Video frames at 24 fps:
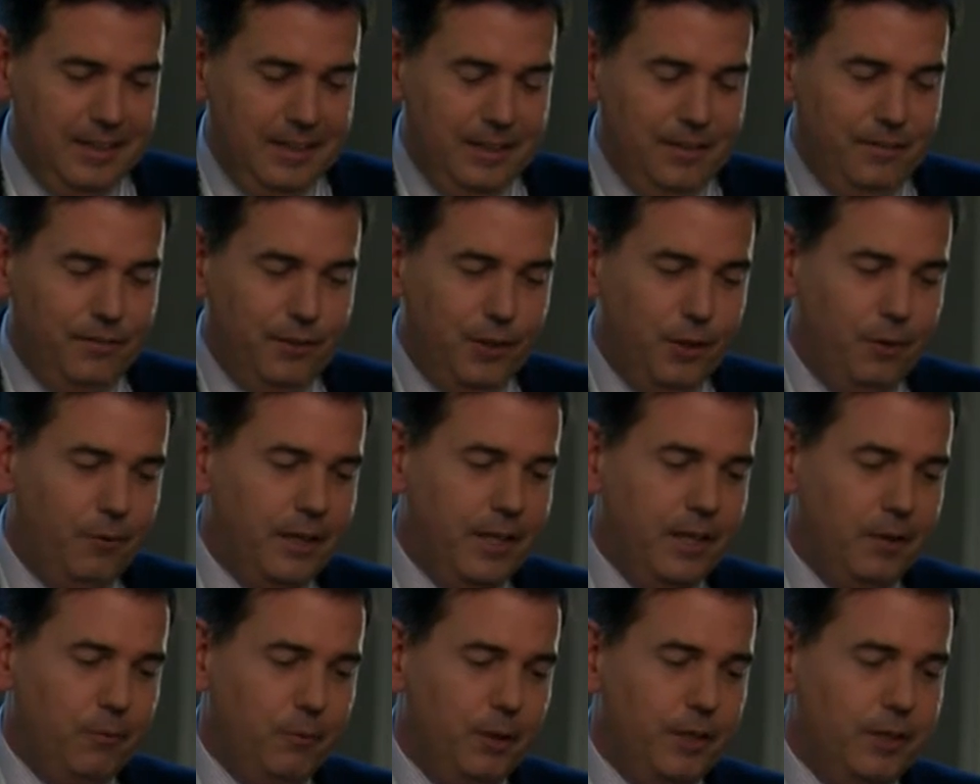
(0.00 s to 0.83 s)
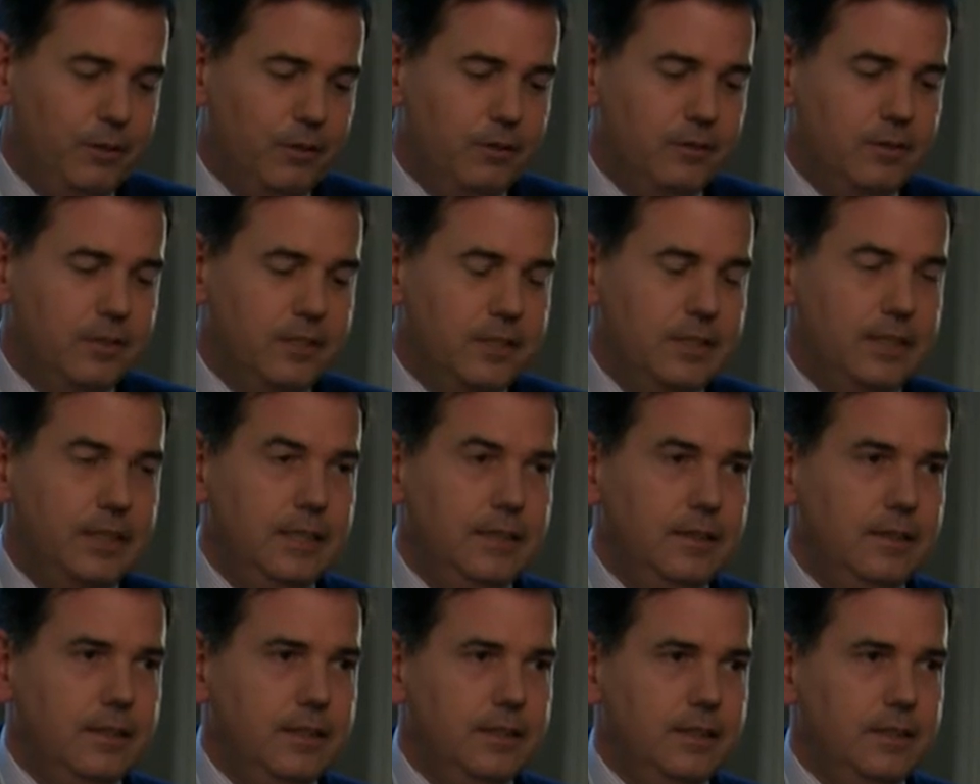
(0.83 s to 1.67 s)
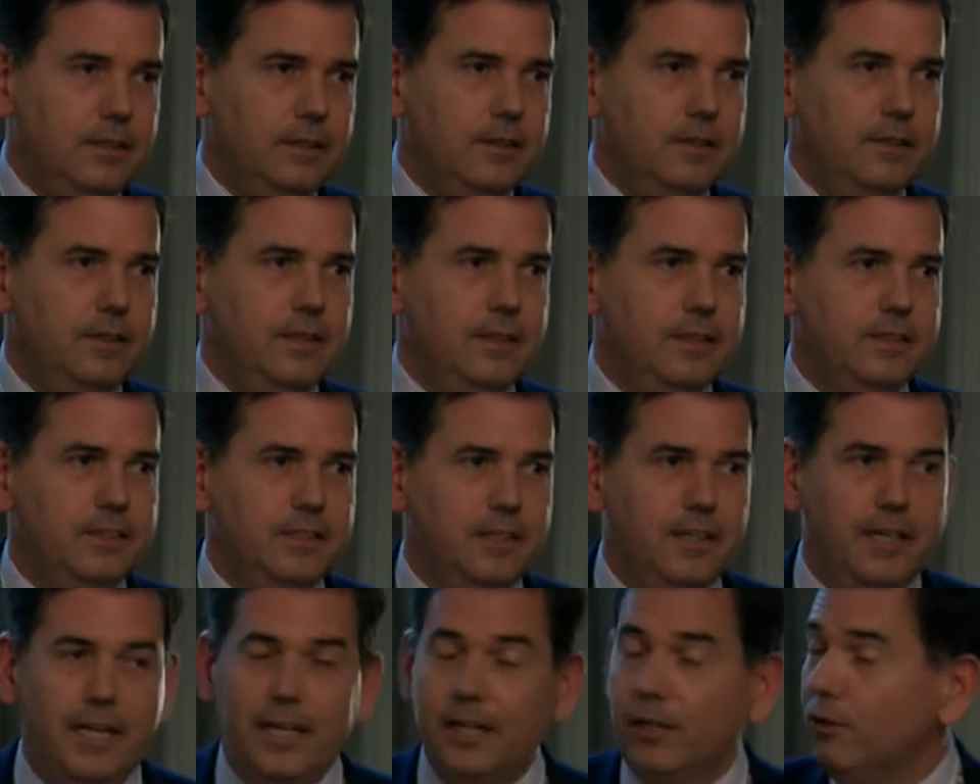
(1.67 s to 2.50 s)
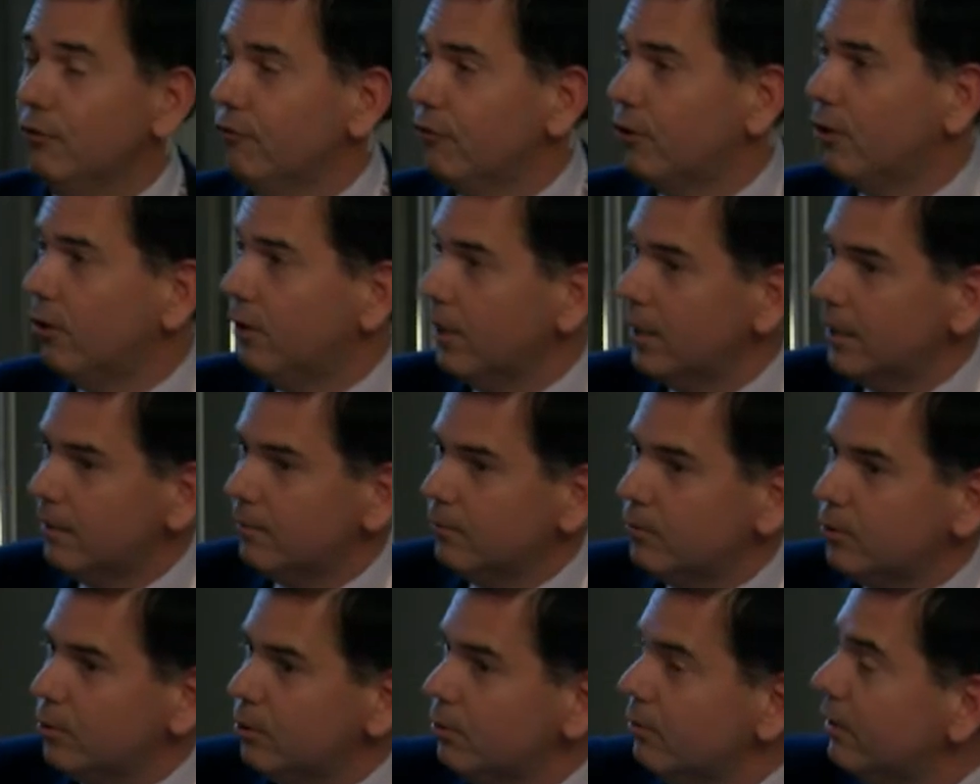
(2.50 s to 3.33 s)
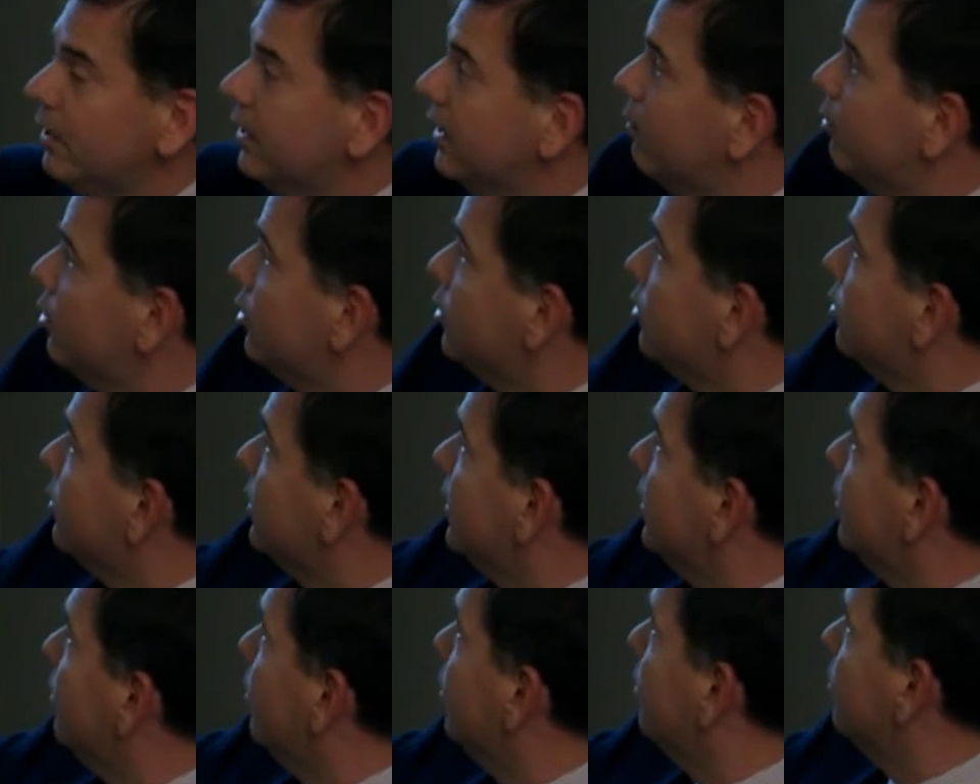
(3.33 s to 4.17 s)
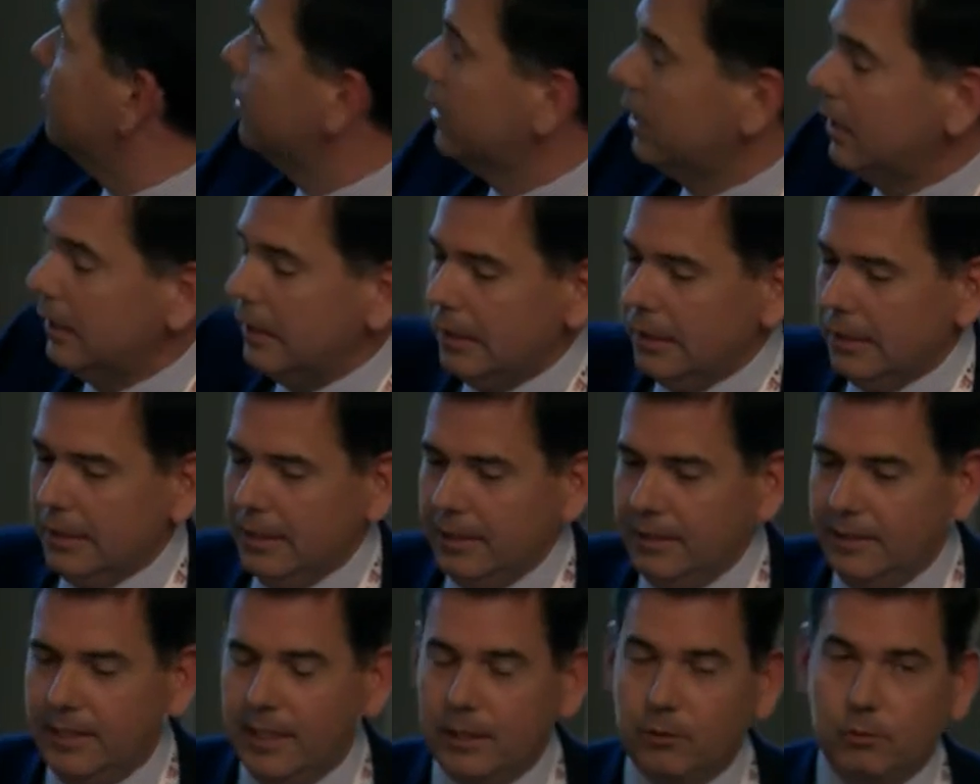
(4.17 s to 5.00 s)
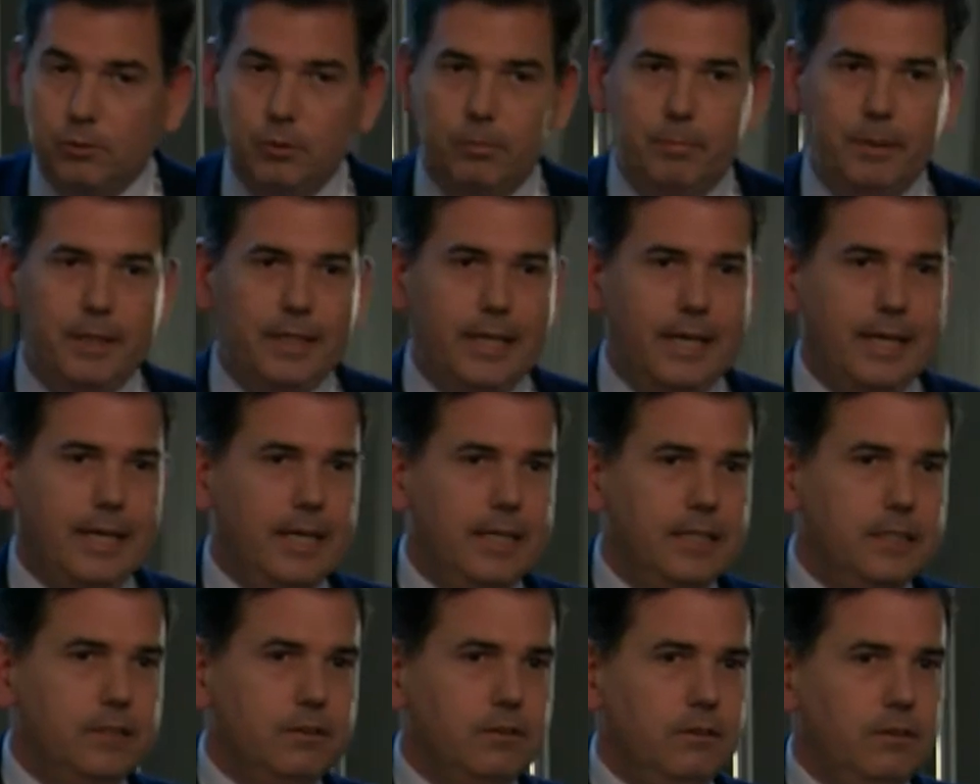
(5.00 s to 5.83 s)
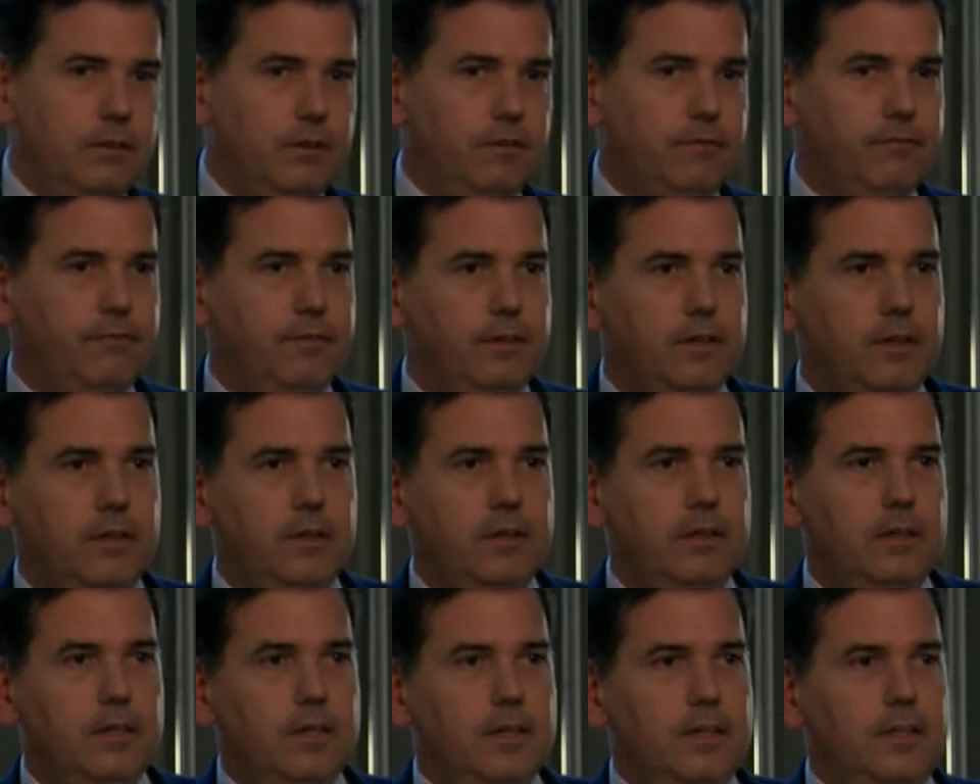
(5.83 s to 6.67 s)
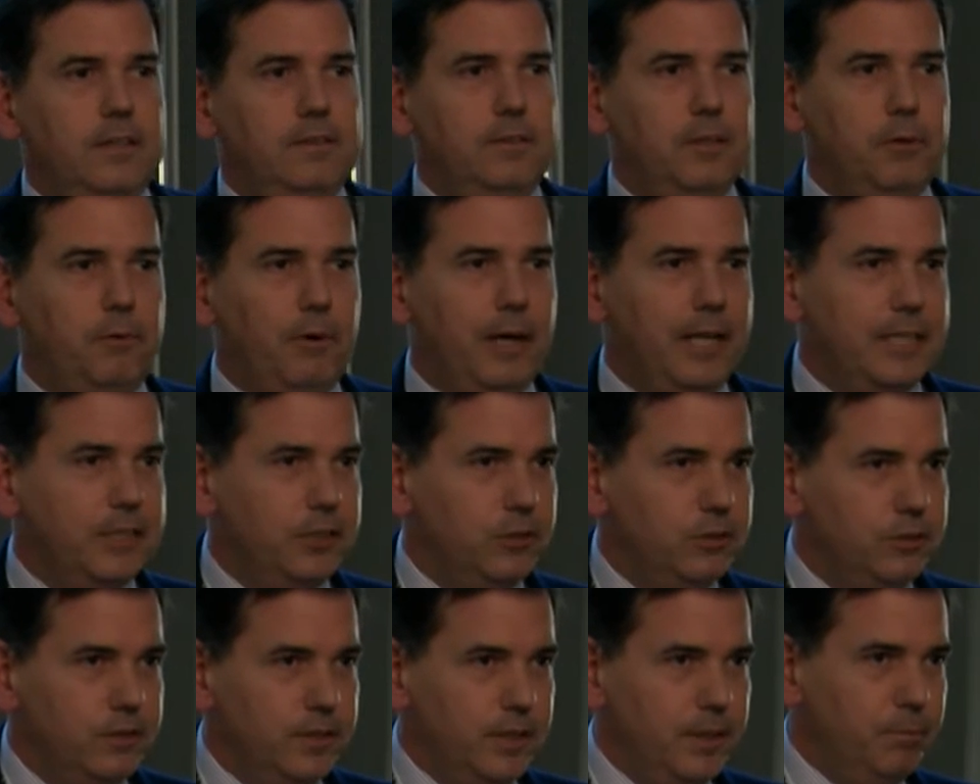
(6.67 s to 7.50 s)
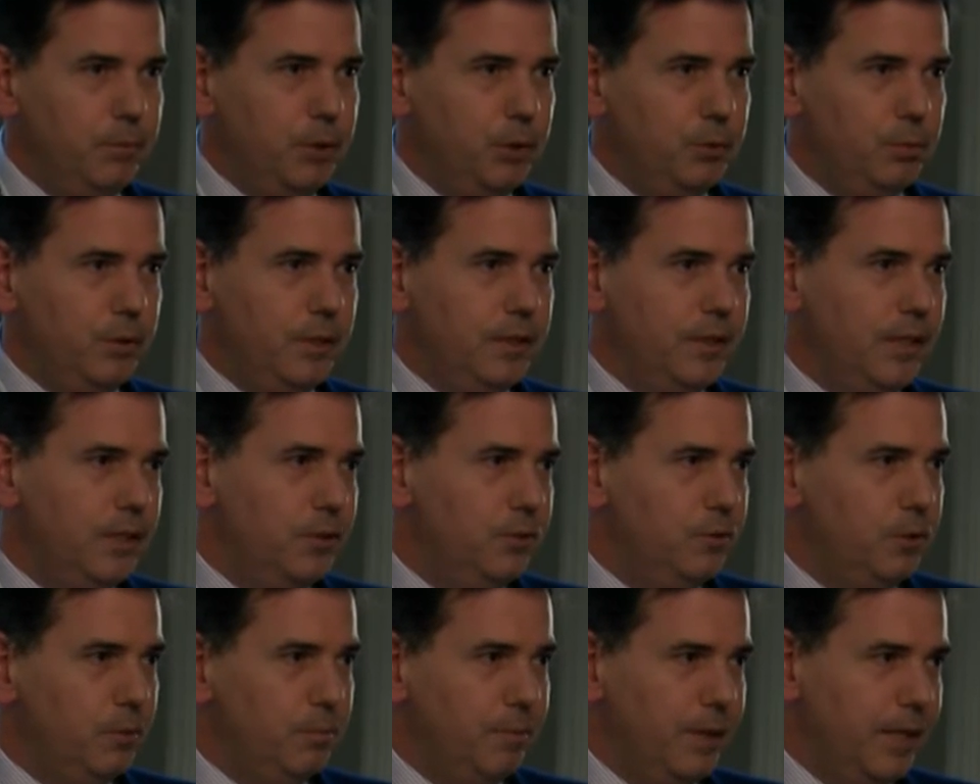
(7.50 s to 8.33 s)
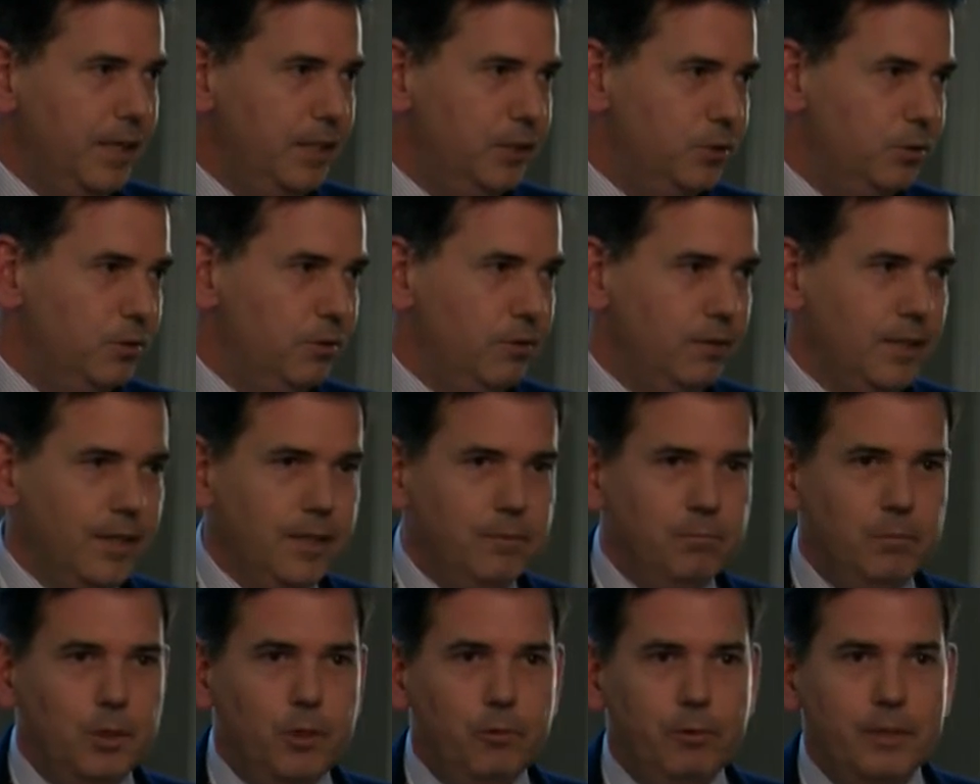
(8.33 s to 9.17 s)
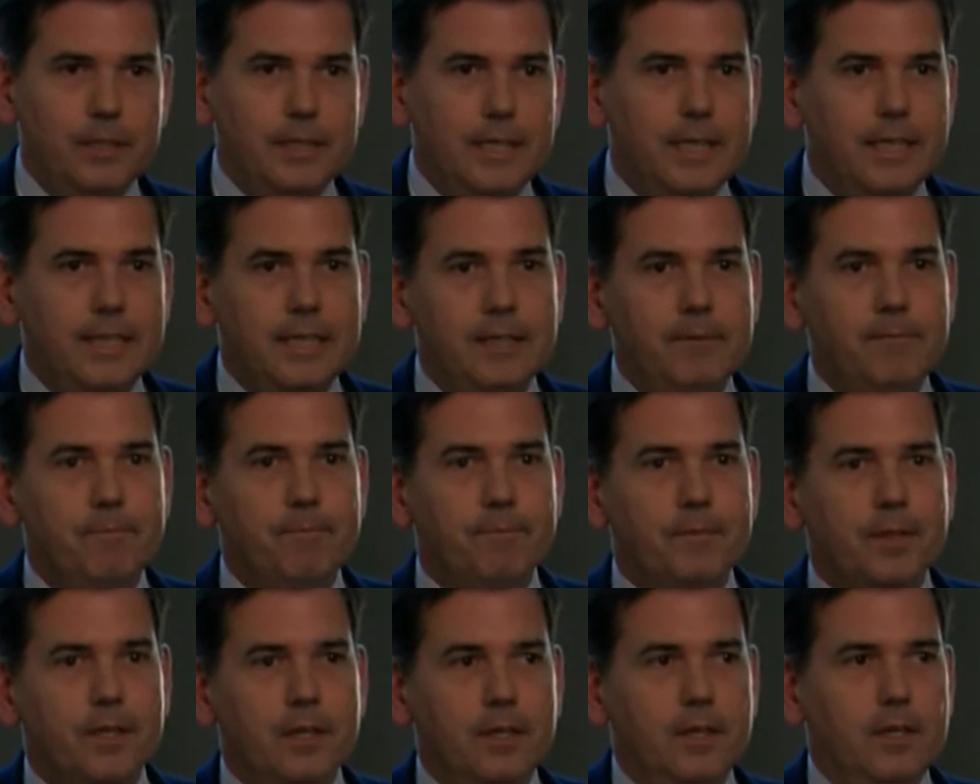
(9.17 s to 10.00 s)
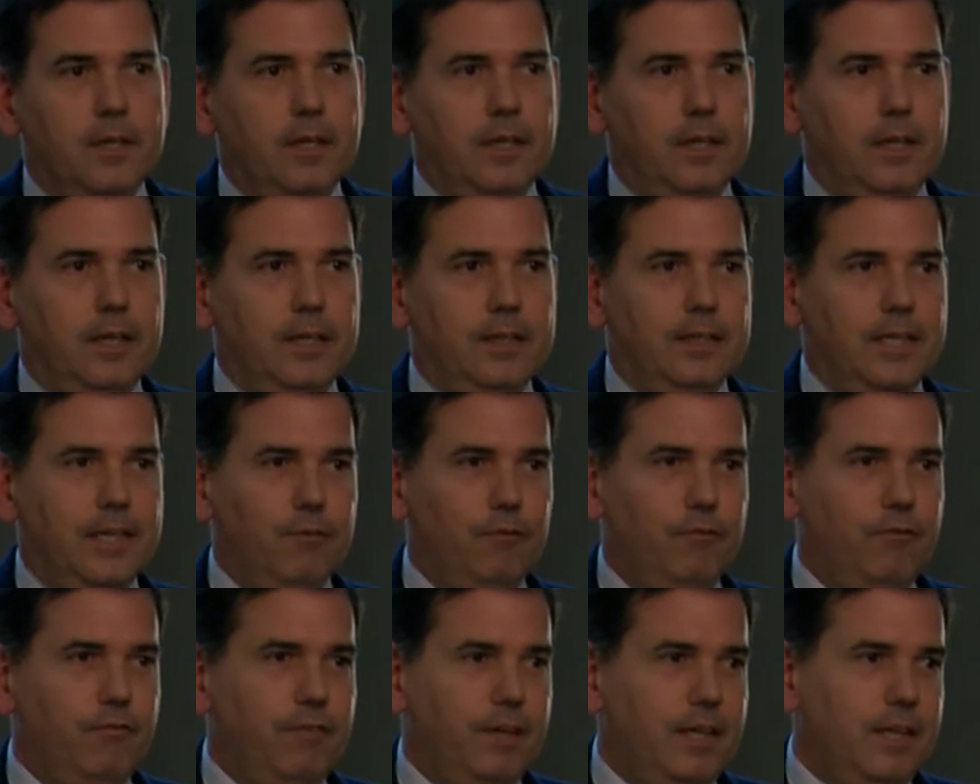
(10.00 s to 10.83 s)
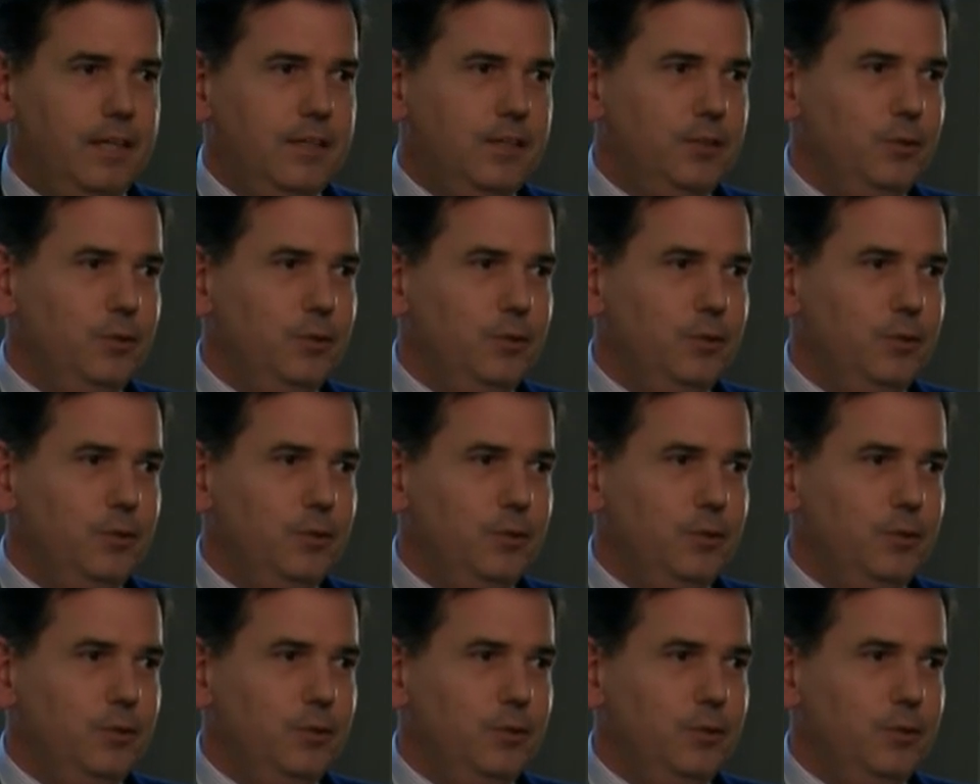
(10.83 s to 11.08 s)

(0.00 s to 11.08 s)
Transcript: theory, we don't see the scenario of going to the WTO. That would be the case of the relationship between the European Union and Mauritania. And I don't feel